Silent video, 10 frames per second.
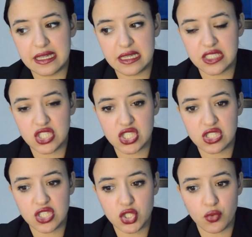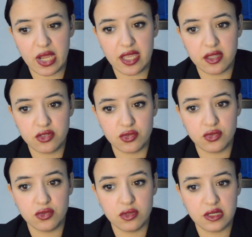just try
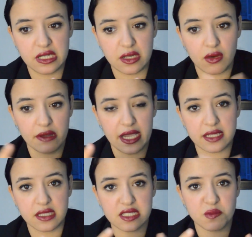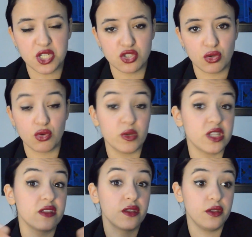to collect as much
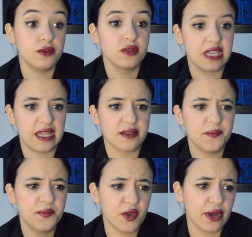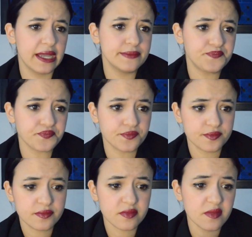document you can. Okay.
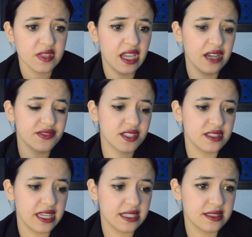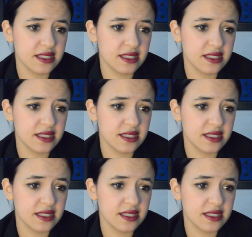After that,